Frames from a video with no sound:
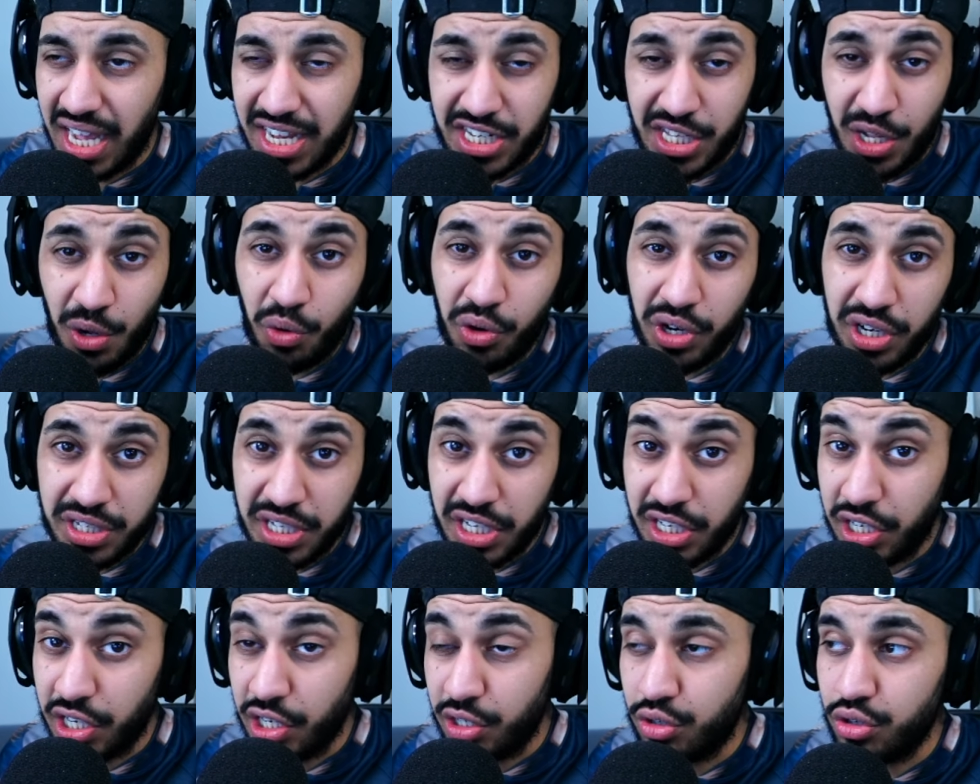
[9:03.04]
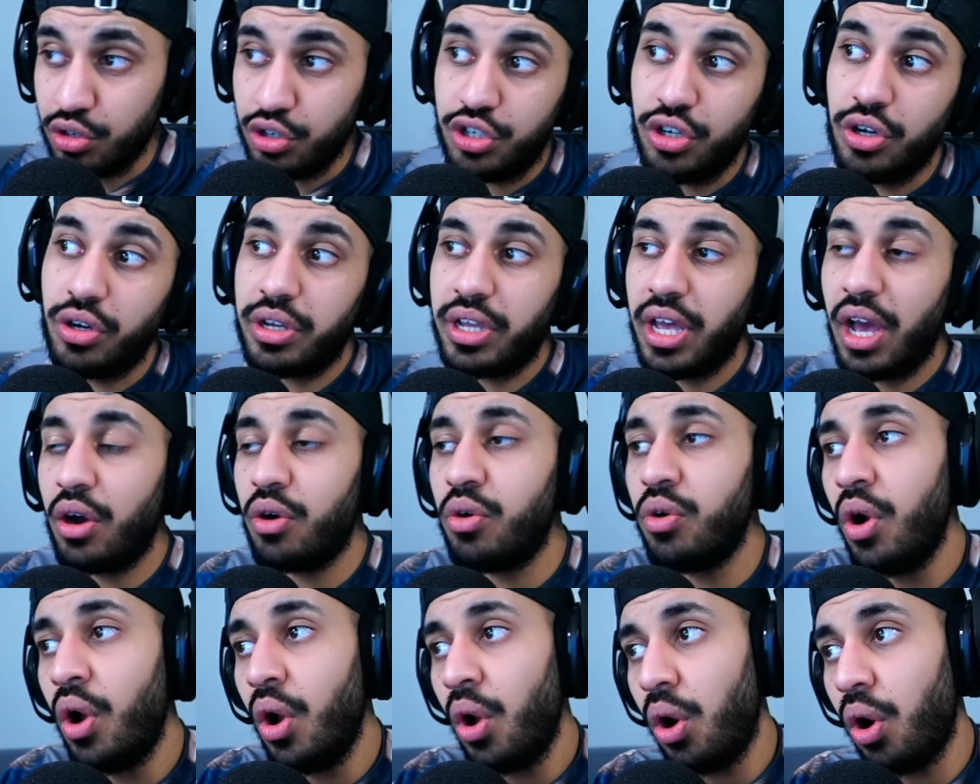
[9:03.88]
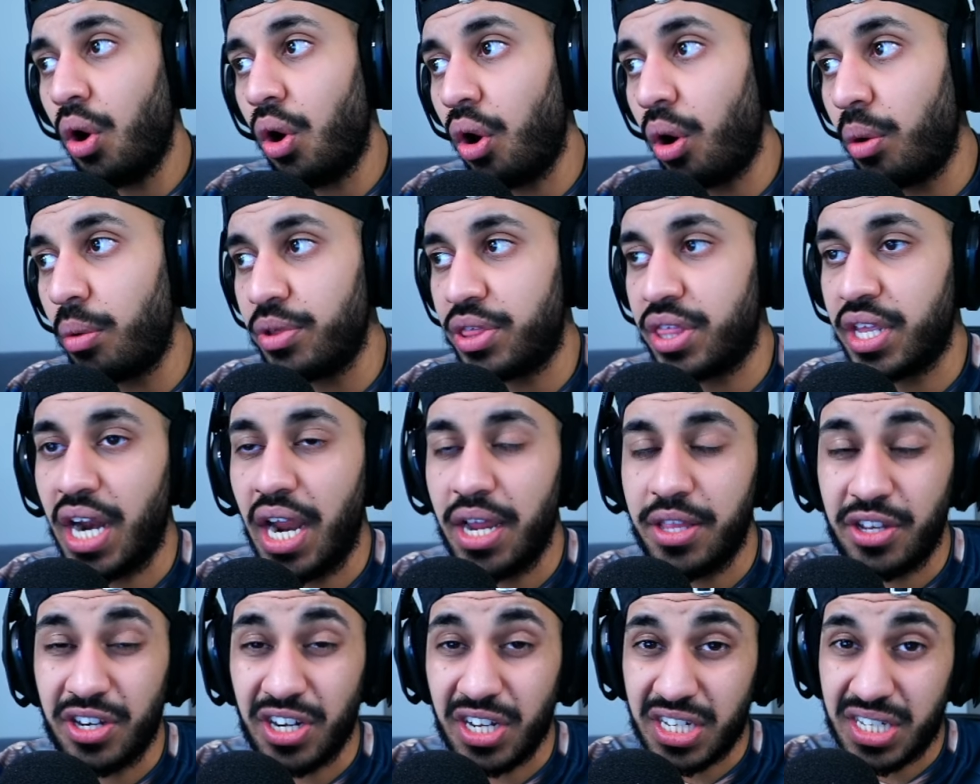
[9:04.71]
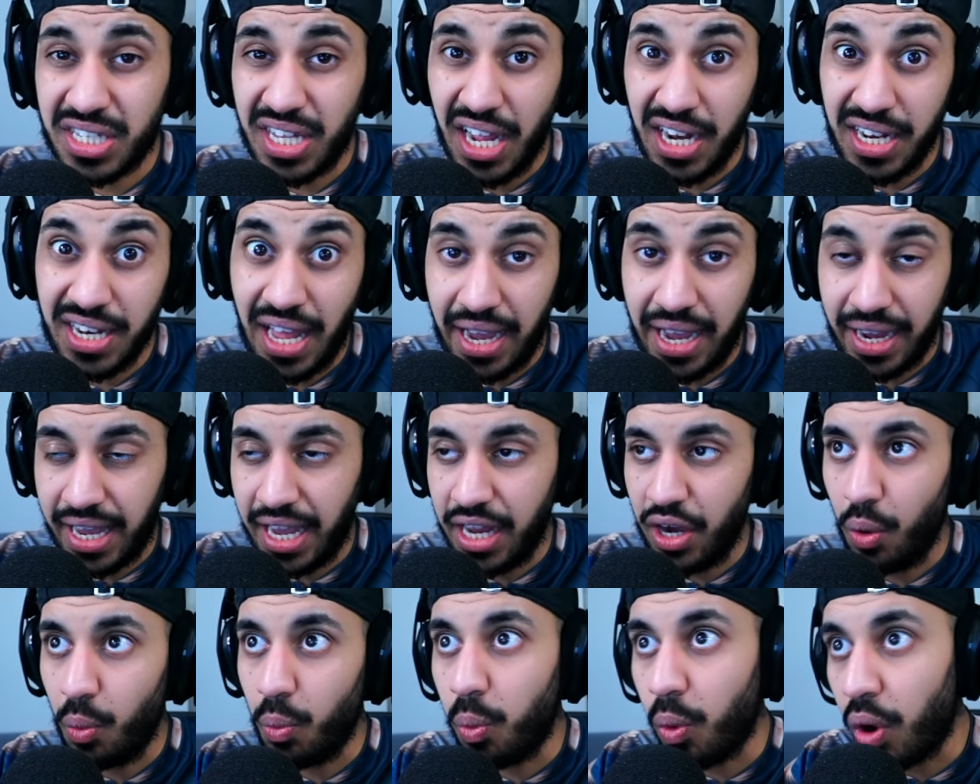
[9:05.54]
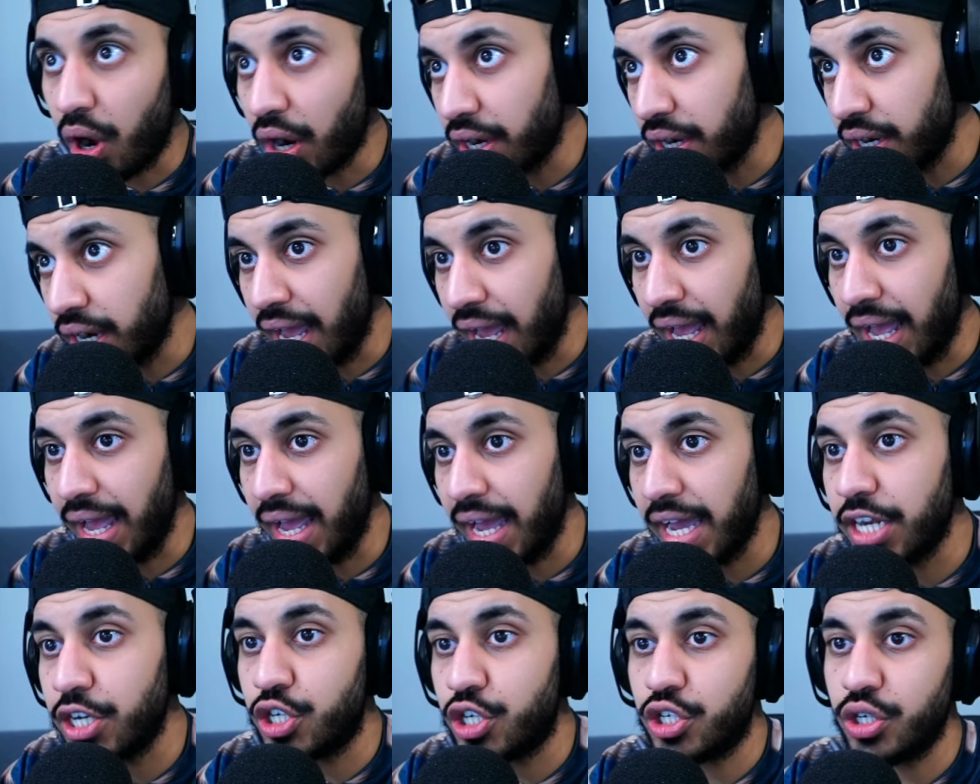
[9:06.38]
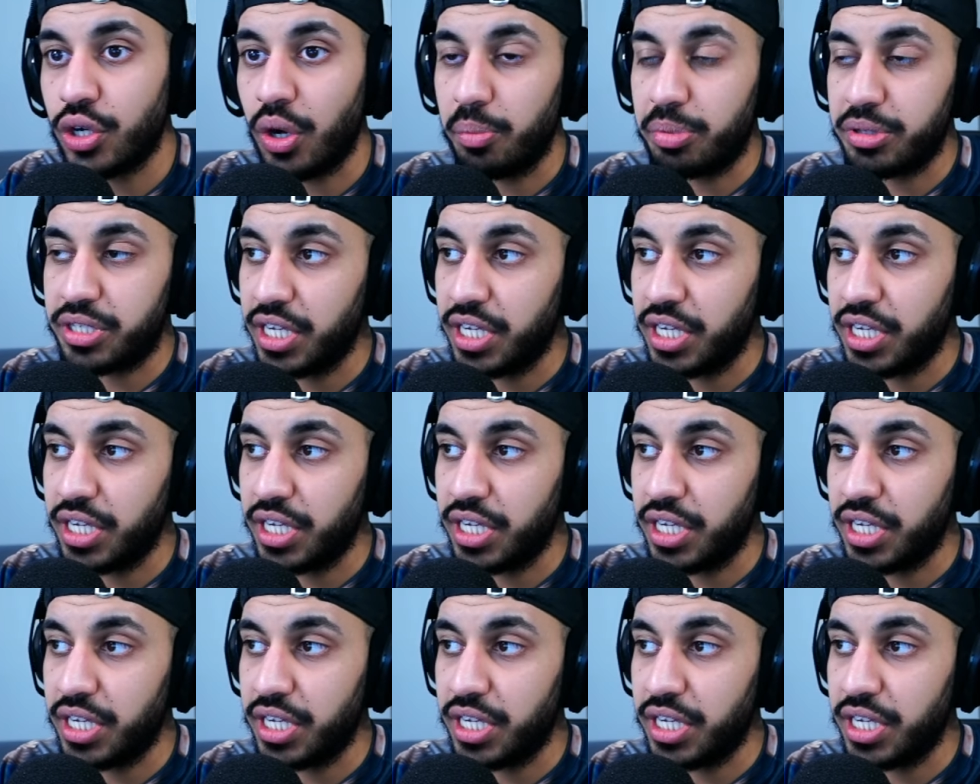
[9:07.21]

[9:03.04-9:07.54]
that's still going to take you a 2-shot kill, or if you'd either extend that kind of one-hit headshot